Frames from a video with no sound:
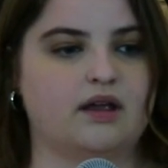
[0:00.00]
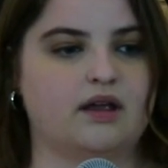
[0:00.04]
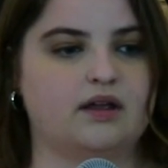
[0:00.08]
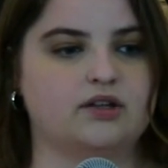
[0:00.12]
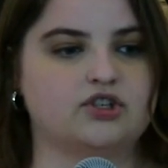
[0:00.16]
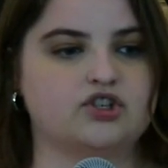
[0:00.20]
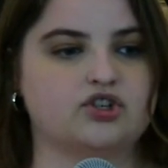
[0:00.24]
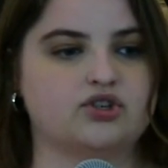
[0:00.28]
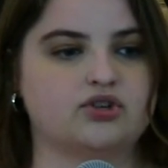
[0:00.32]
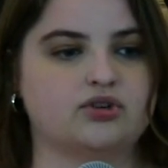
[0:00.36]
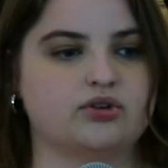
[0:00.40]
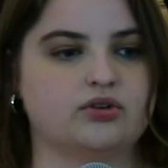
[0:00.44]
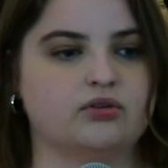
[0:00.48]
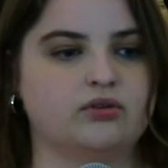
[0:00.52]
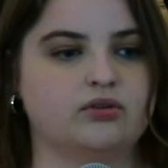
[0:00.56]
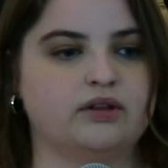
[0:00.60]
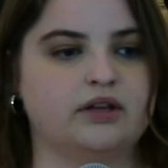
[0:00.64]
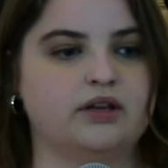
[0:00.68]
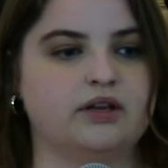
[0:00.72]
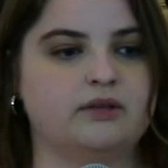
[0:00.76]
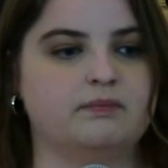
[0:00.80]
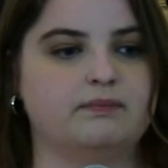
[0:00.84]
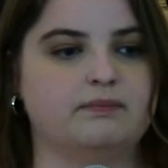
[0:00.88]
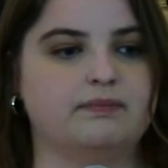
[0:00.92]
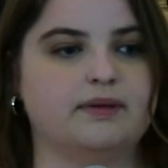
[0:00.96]

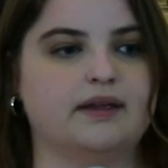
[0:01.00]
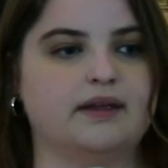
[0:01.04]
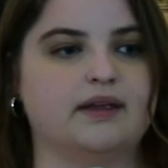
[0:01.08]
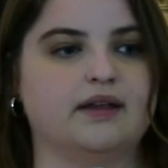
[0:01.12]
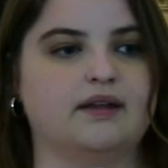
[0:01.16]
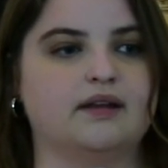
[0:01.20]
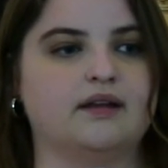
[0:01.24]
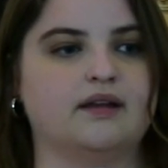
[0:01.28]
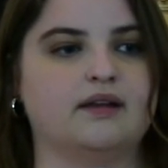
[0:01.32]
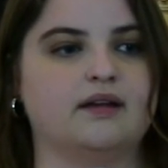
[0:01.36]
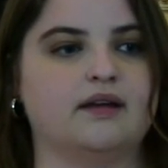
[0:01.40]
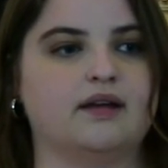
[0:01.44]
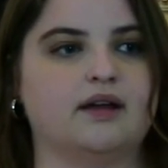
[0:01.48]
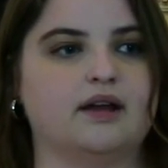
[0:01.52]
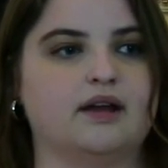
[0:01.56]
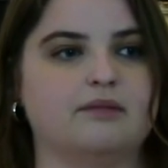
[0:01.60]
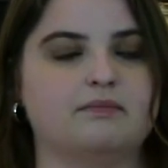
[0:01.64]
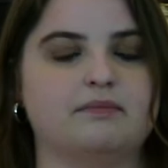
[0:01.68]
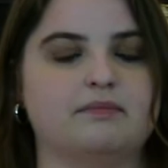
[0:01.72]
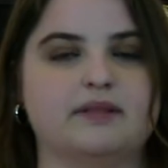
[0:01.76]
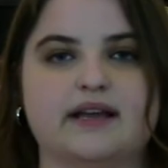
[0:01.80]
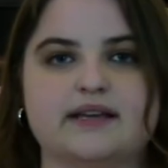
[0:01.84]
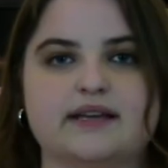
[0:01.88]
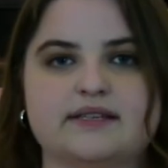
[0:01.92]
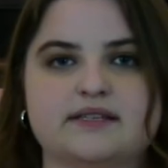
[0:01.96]
truly been a
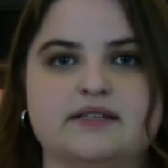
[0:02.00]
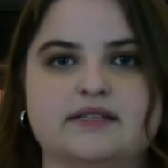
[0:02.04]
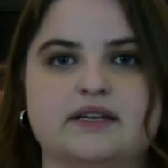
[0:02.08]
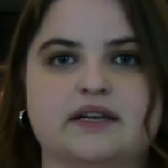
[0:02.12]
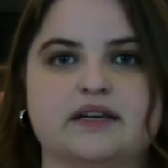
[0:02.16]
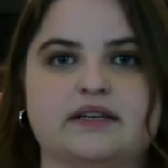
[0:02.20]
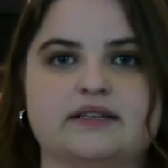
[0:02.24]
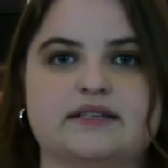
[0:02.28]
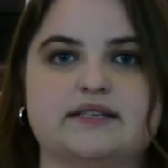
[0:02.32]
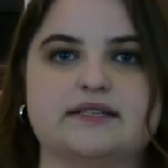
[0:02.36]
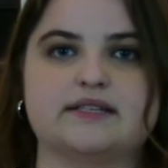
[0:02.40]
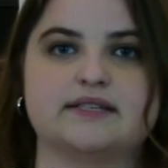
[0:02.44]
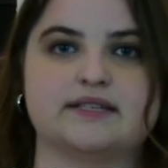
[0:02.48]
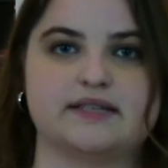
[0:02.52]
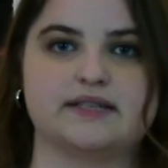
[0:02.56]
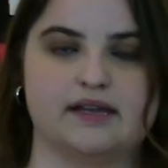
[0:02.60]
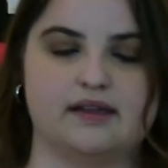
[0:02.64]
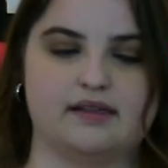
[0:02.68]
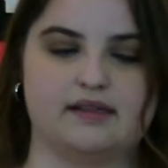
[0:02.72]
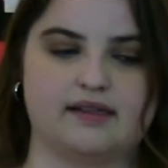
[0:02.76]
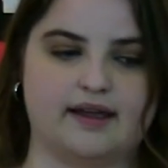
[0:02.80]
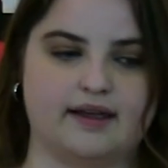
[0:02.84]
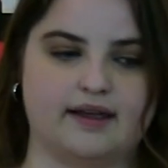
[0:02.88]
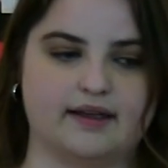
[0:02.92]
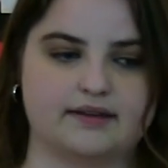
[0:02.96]
blessing to see
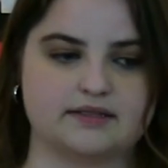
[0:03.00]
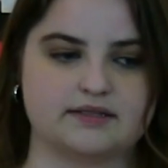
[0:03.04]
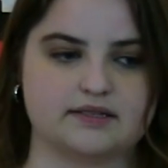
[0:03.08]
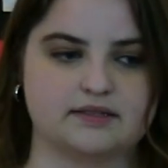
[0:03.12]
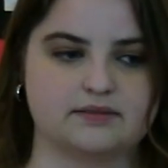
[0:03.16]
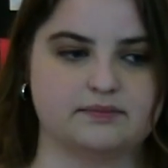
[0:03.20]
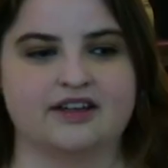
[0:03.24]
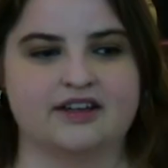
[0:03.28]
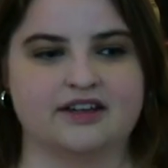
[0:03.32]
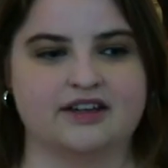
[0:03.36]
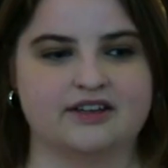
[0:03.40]
that.